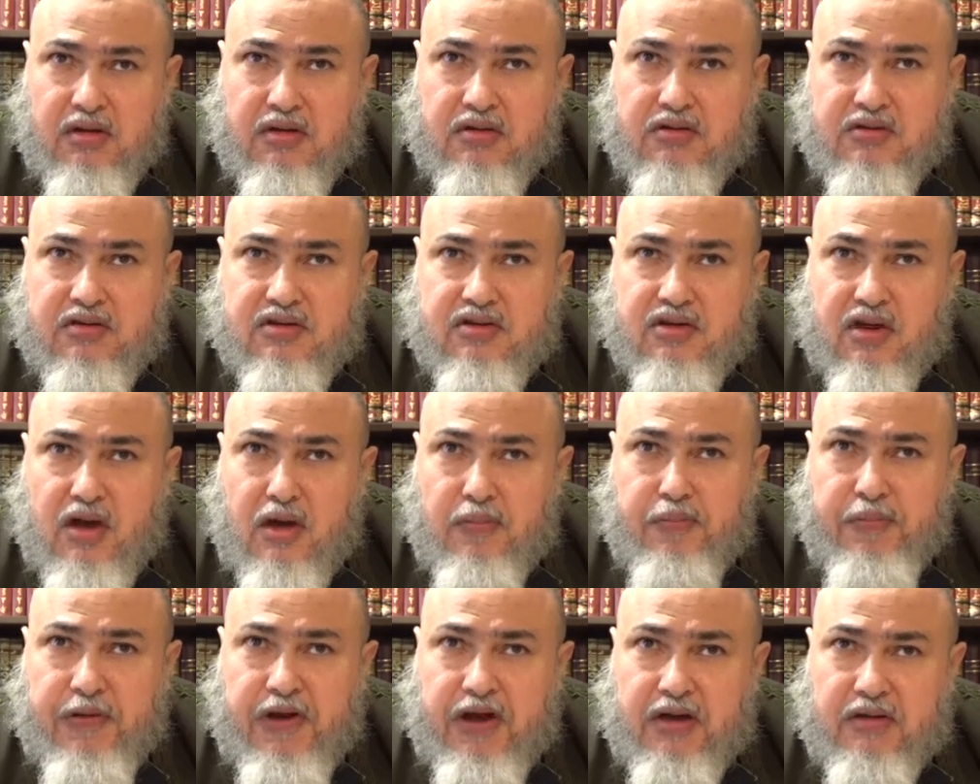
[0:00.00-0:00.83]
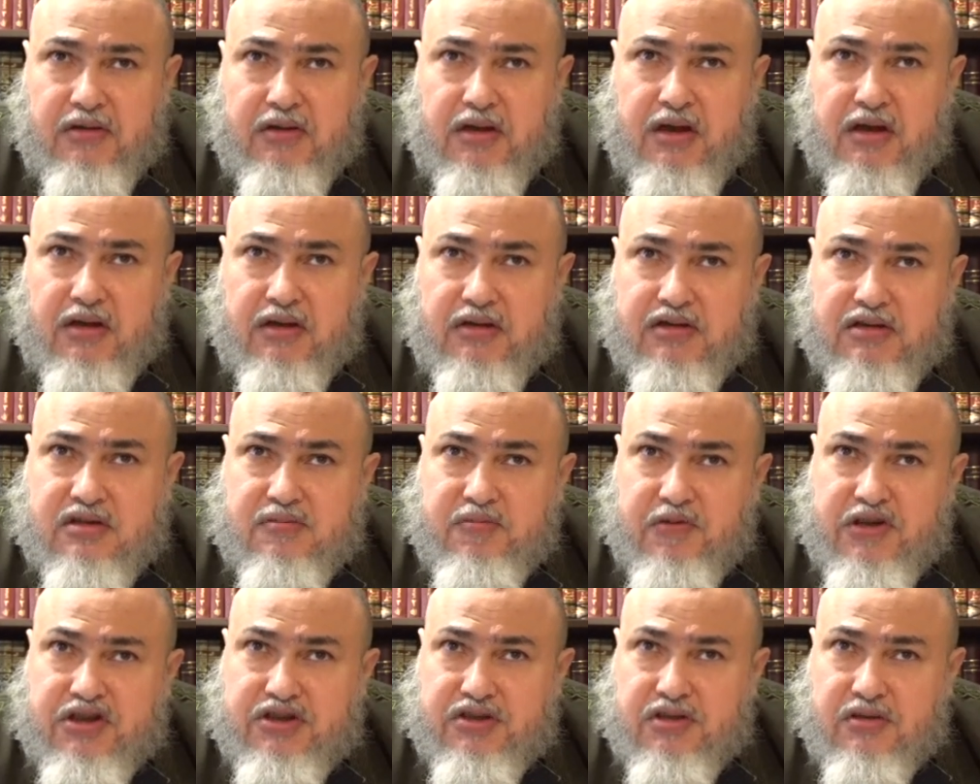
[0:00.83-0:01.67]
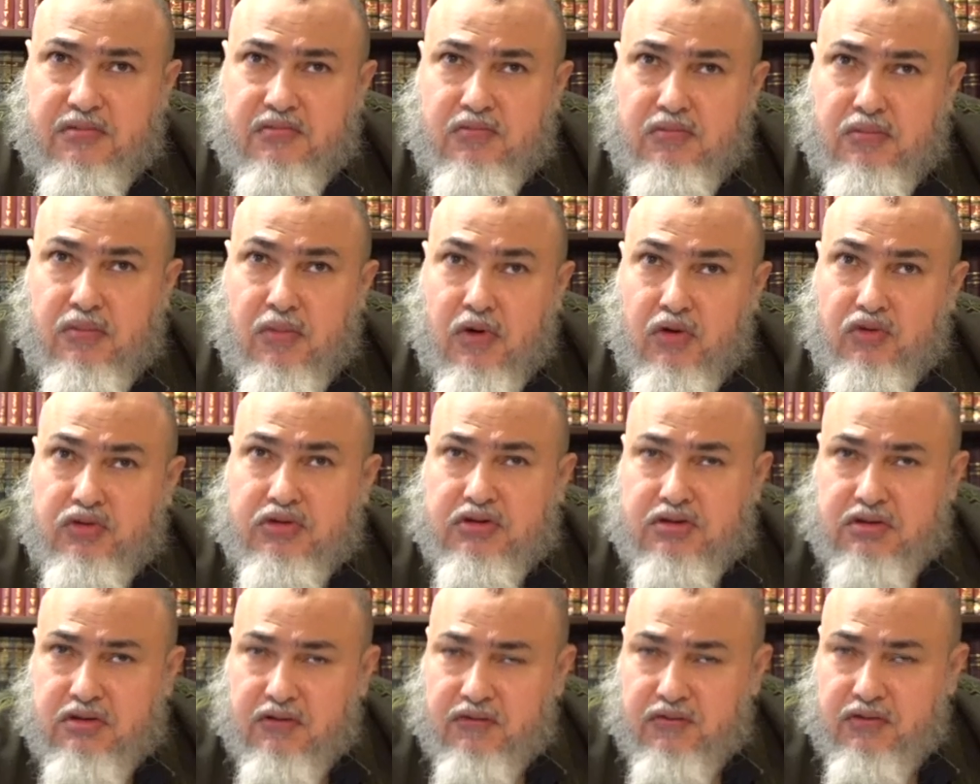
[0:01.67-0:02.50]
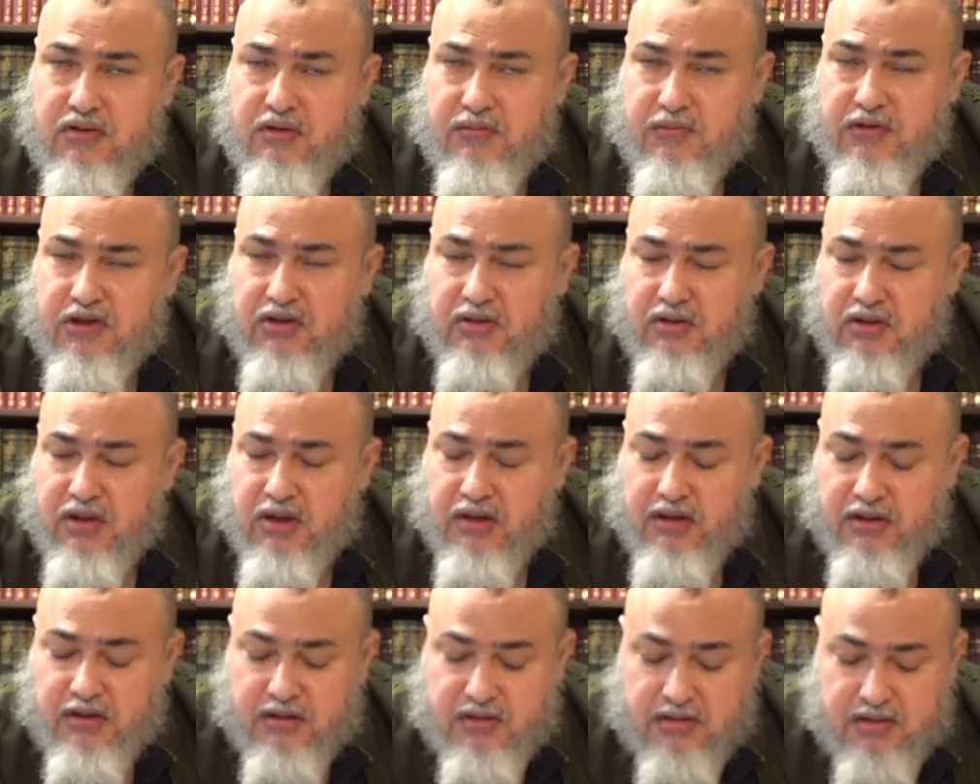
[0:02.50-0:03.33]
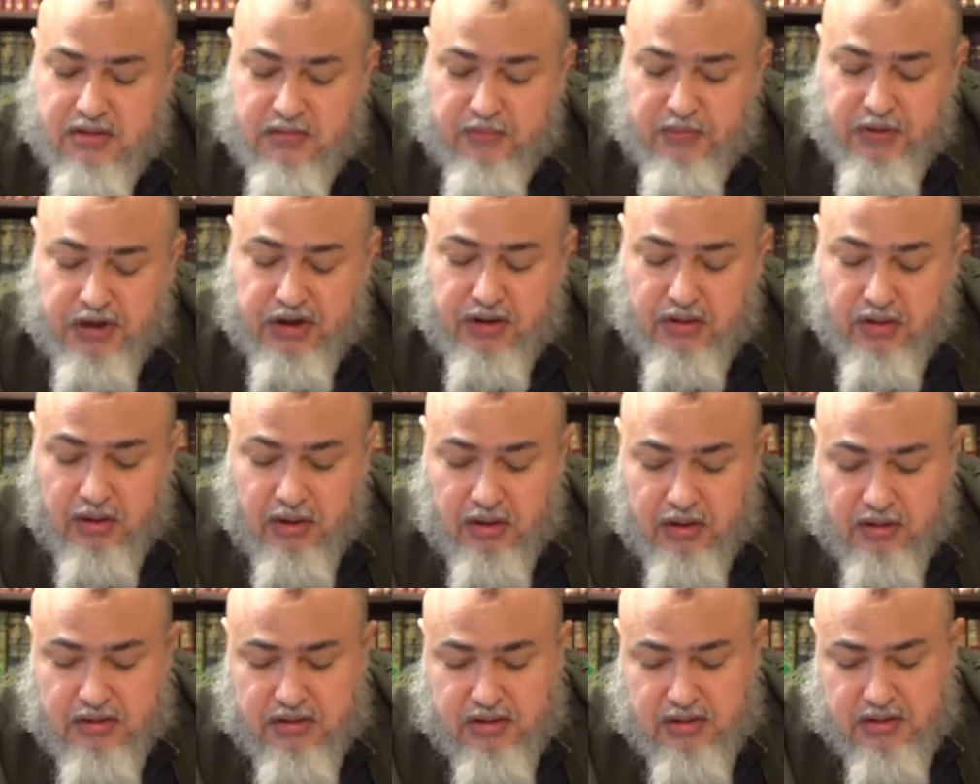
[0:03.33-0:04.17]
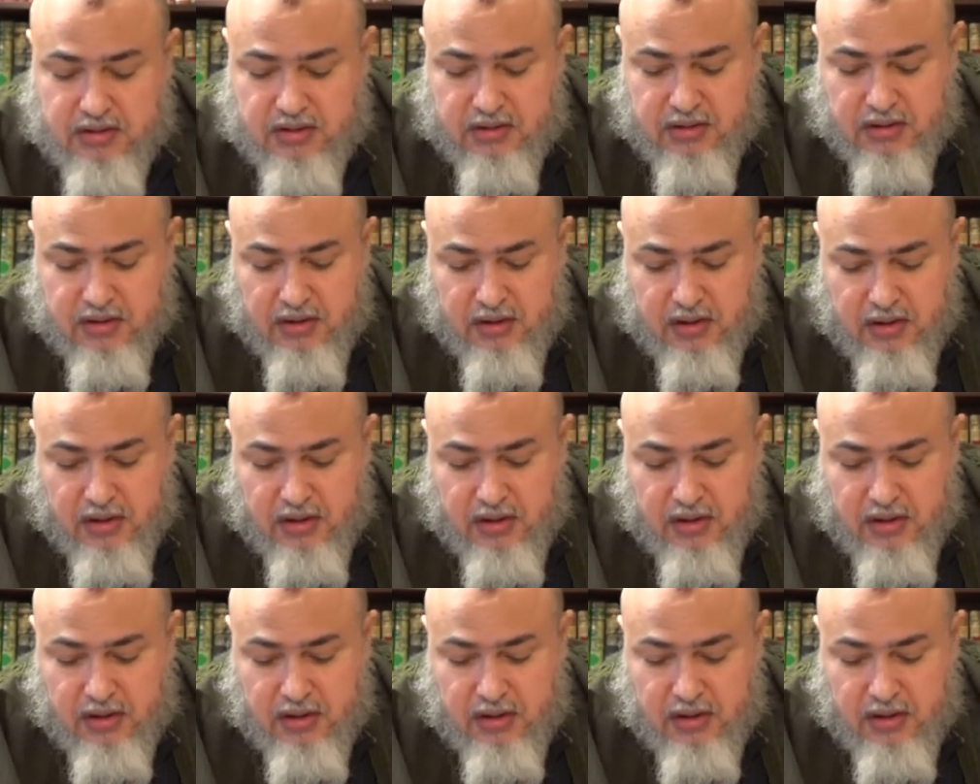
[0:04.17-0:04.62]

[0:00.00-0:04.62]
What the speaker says: stop at that expression, most of them are liars, because